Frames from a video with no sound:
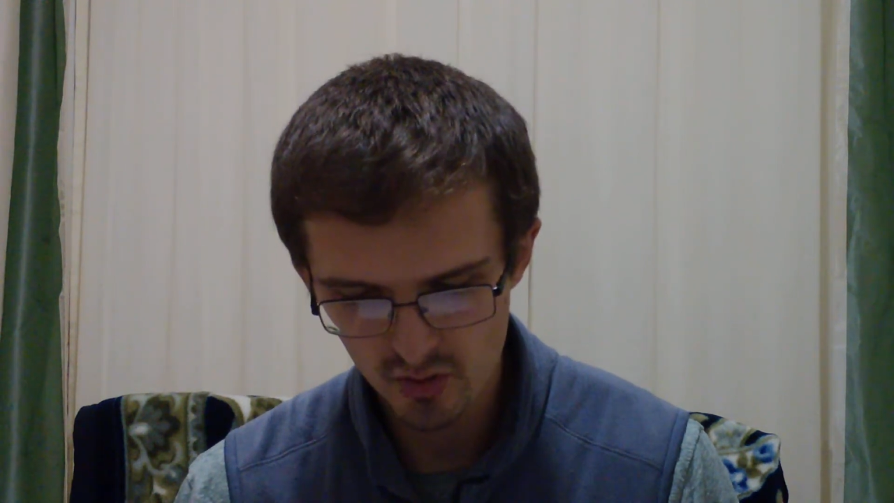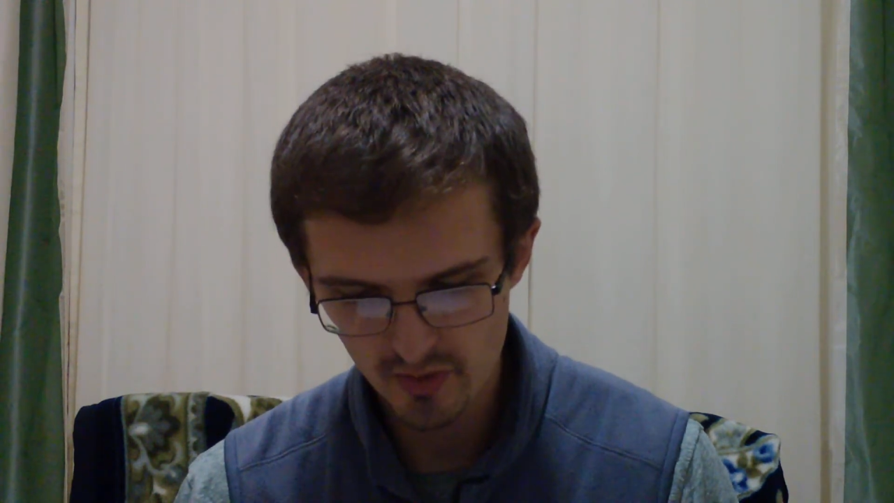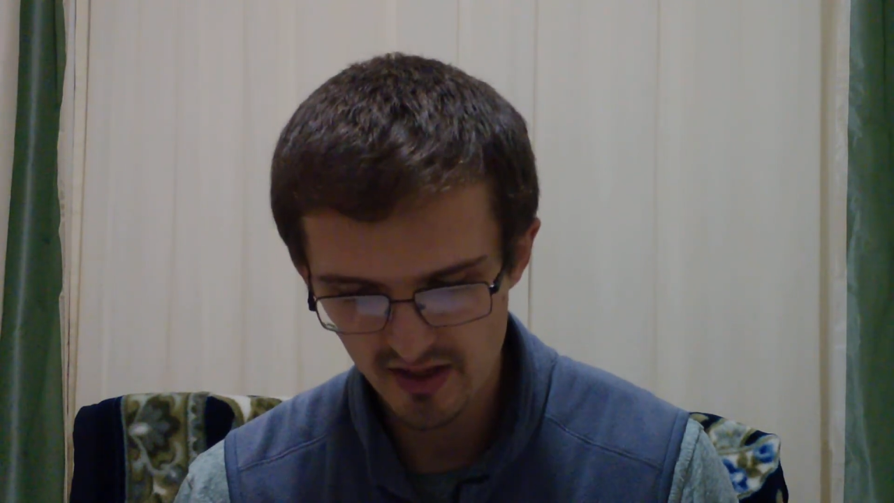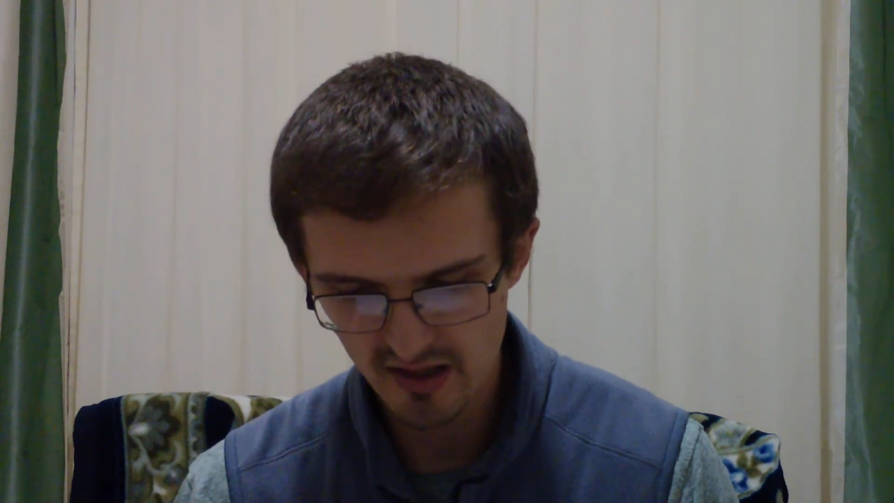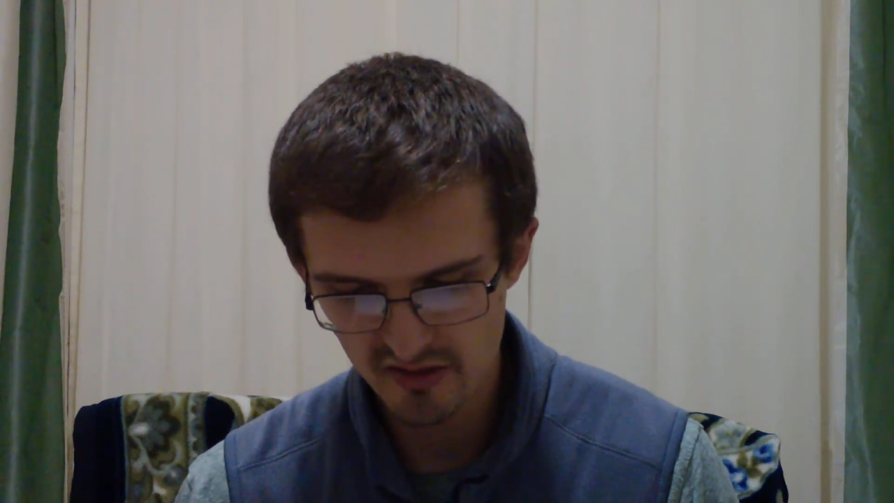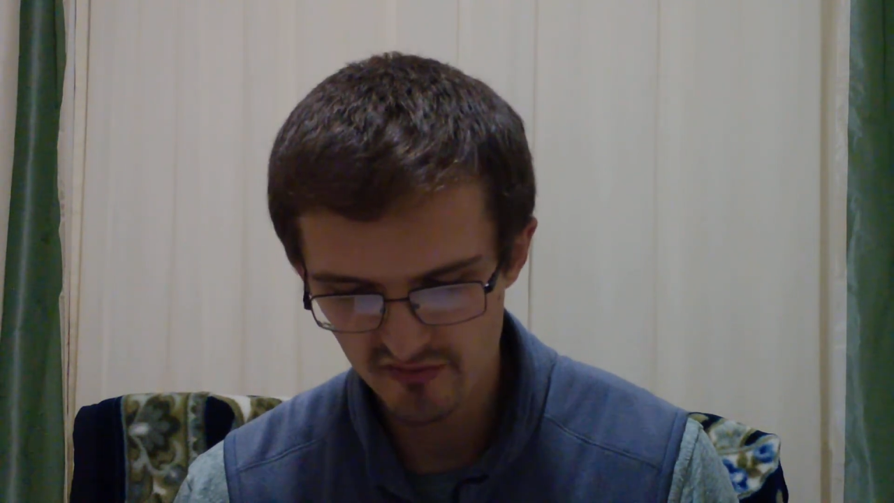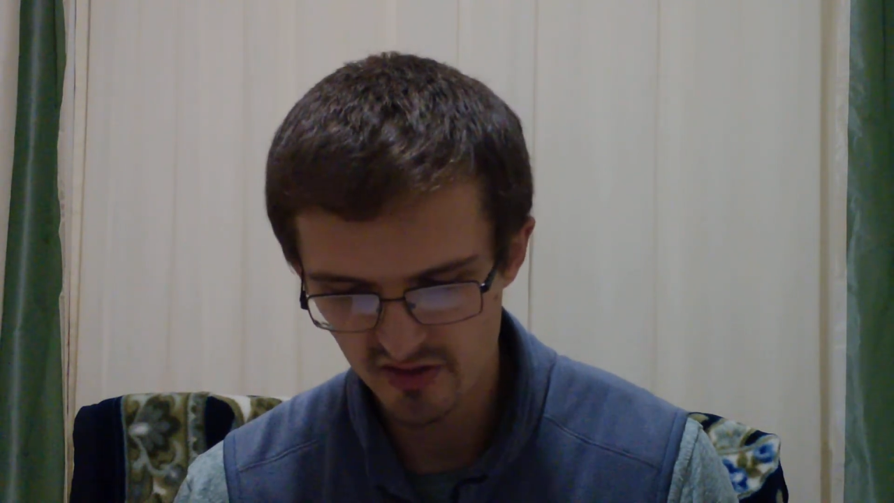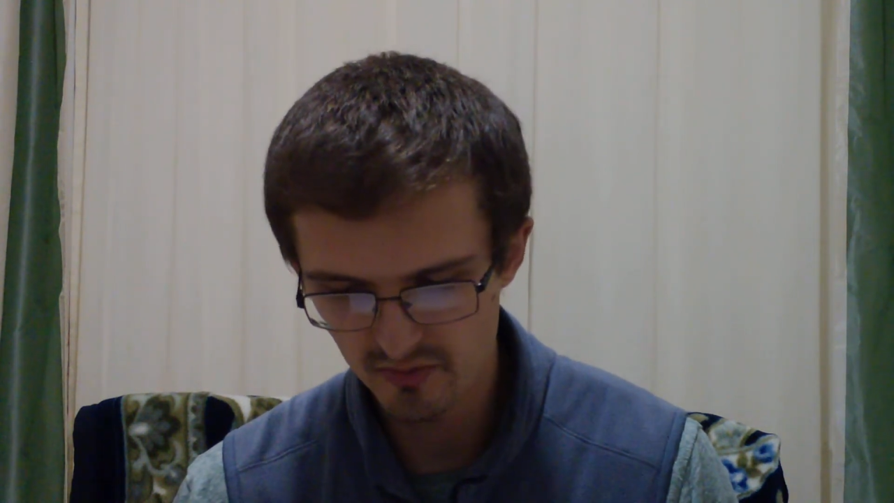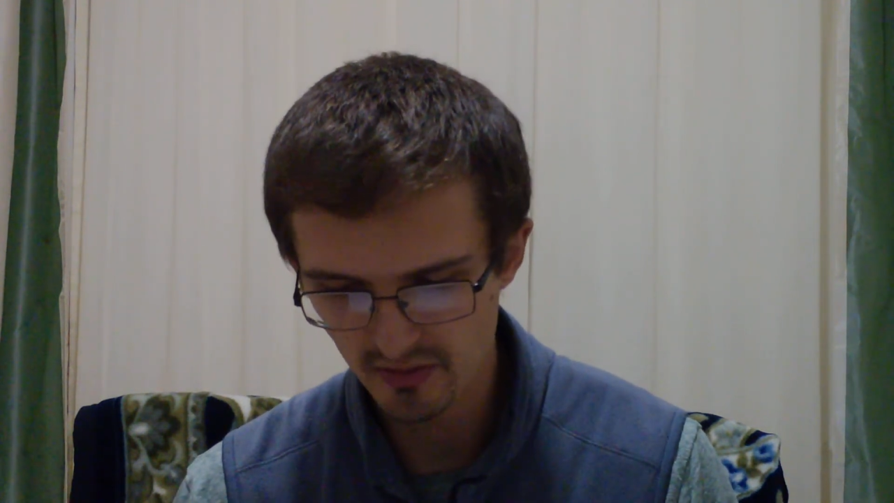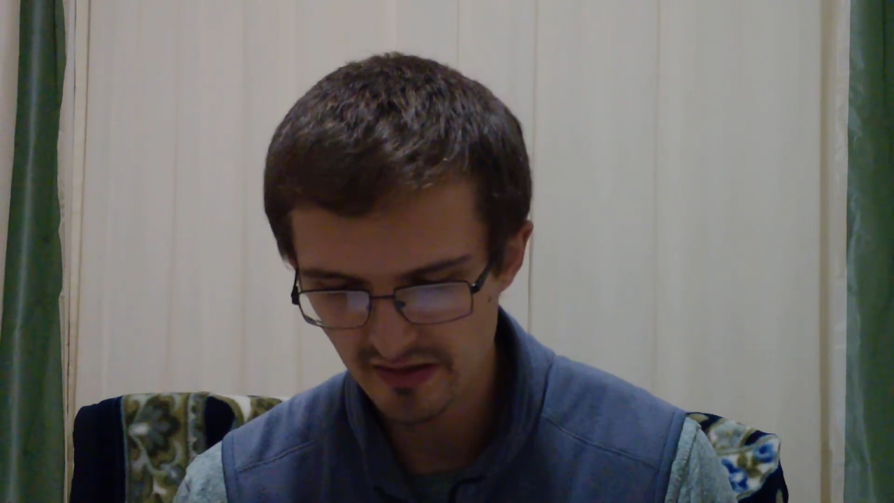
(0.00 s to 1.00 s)
way out of their
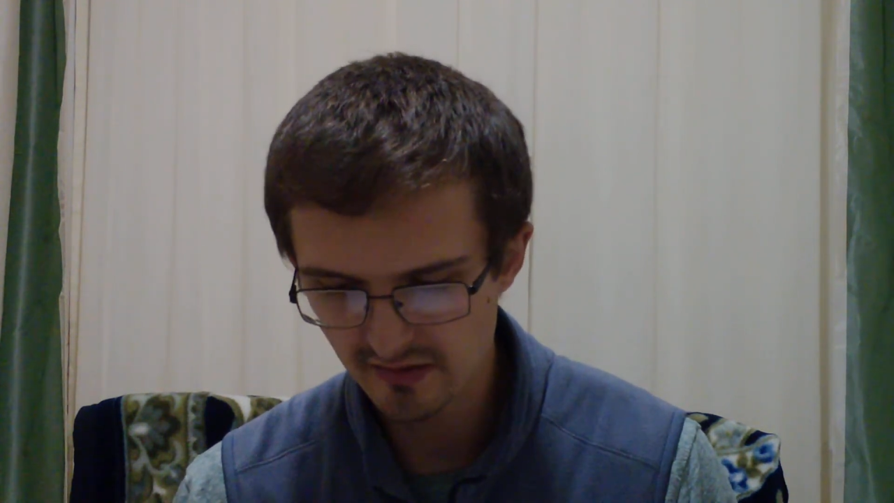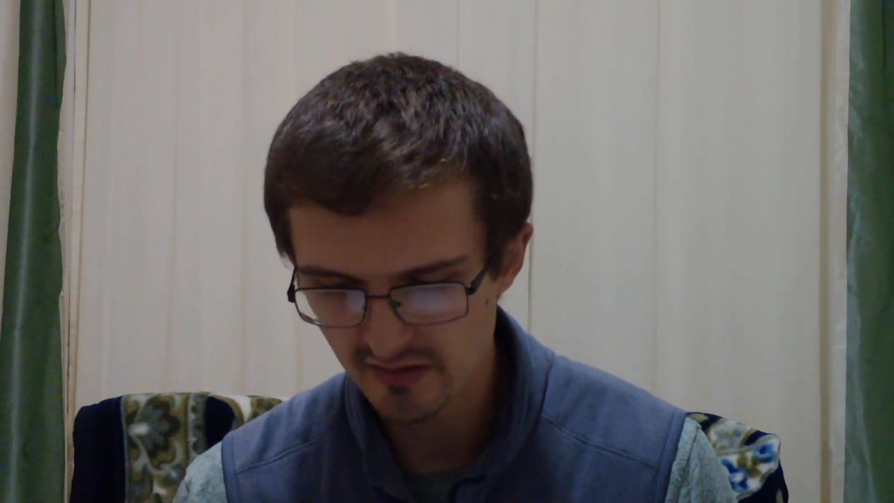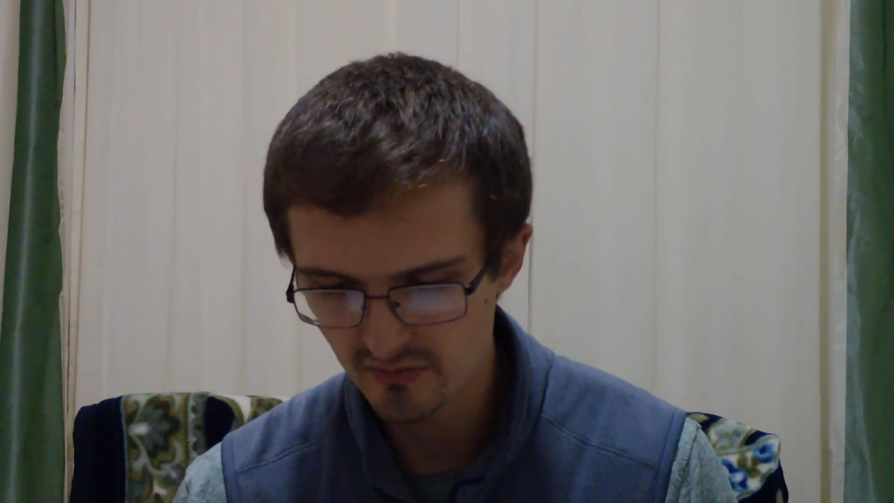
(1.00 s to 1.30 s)
blatantly